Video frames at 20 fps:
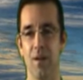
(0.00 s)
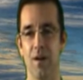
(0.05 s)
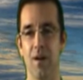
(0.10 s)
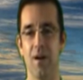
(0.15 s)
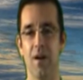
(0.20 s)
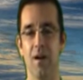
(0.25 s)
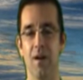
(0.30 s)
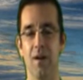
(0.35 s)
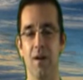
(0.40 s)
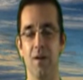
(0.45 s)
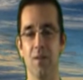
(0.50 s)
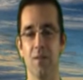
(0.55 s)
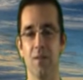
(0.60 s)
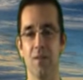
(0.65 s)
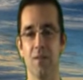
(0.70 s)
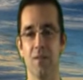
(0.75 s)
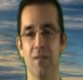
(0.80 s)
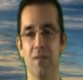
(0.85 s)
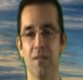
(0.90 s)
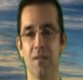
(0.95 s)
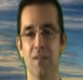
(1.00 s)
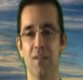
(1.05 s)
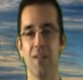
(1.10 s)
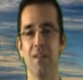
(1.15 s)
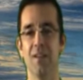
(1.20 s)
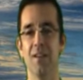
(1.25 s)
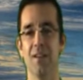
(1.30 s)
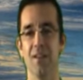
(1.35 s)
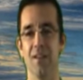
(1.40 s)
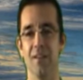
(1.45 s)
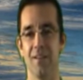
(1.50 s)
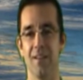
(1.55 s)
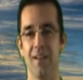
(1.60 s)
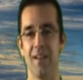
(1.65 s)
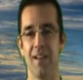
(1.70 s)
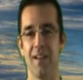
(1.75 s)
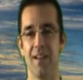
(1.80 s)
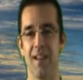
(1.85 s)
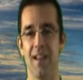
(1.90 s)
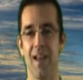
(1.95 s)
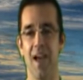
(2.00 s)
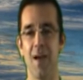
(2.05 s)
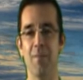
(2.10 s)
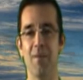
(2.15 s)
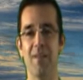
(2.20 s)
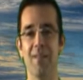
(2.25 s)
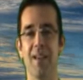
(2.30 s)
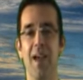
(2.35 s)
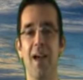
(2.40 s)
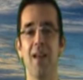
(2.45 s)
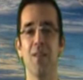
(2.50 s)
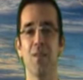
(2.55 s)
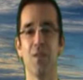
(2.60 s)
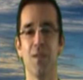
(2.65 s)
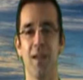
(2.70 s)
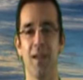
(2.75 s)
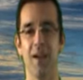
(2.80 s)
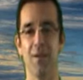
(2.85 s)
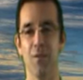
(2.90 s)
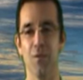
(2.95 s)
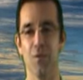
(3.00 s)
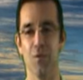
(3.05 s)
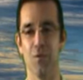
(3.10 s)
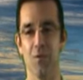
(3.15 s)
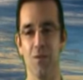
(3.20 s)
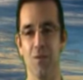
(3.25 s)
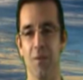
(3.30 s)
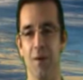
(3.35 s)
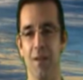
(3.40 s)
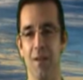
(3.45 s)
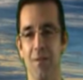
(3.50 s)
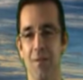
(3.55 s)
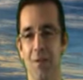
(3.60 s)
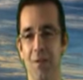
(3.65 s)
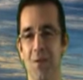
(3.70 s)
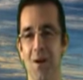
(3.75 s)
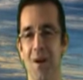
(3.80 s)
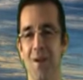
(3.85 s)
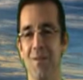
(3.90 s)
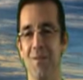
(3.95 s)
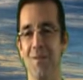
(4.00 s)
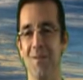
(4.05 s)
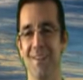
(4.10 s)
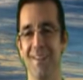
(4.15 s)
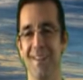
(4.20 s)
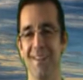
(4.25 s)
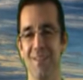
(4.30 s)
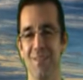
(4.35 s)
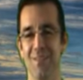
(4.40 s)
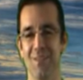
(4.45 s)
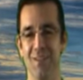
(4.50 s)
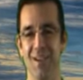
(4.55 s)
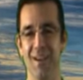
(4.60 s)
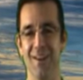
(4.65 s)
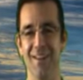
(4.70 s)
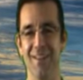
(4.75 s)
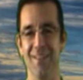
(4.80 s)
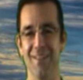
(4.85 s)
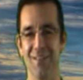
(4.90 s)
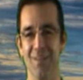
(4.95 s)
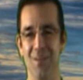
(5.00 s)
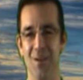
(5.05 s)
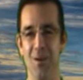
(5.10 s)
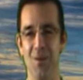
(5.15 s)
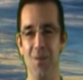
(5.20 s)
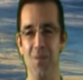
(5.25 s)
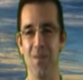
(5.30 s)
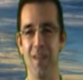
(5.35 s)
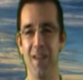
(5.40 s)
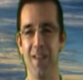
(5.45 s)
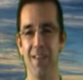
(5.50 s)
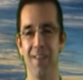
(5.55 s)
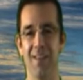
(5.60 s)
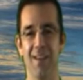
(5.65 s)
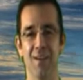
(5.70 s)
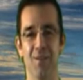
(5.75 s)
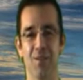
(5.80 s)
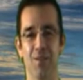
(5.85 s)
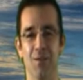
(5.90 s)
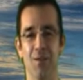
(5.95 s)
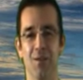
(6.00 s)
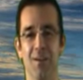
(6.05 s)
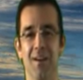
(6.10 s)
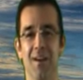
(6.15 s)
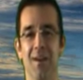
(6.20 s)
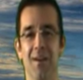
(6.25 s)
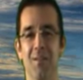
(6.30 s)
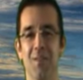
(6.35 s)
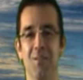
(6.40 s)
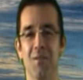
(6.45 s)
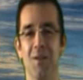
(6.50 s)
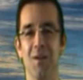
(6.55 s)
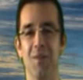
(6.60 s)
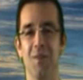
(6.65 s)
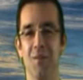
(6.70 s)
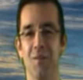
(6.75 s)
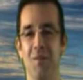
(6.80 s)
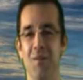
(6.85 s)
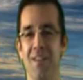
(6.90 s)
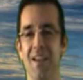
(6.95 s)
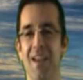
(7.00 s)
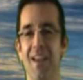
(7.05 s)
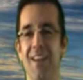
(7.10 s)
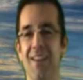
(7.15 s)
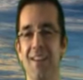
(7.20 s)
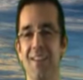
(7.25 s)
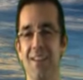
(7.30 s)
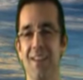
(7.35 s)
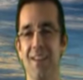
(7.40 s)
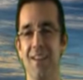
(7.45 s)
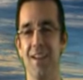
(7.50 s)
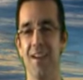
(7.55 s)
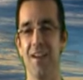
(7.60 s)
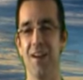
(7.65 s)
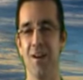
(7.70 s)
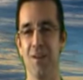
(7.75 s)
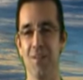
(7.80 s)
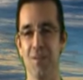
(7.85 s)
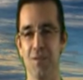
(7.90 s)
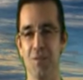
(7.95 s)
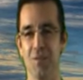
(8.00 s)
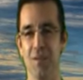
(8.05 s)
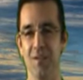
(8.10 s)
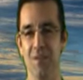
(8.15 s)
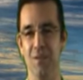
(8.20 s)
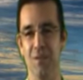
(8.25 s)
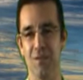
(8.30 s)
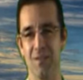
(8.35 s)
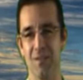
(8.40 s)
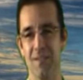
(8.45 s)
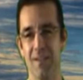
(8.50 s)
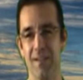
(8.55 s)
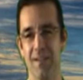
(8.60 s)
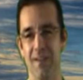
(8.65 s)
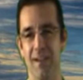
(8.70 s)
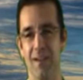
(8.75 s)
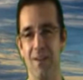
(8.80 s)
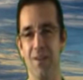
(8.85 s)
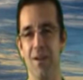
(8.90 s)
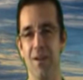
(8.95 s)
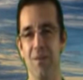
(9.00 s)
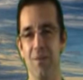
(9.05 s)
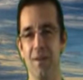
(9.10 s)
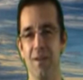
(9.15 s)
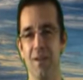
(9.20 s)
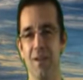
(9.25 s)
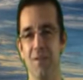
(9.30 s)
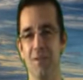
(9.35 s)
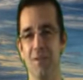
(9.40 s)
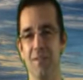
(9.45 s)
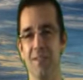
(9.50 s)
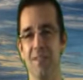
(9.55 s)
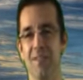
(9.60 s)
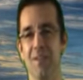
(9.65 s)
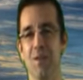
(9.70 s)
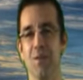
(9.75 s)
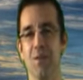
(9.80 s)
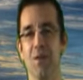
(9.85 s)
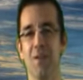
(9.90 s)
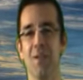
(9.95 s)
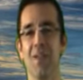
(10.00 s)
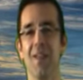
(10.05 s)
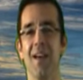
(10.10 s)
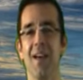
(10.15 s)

sincere, happy 10th anniversary to my lovely wife, Sharon. So thanks for joining me for 10 awesome years. I know I've been lovely to deal with.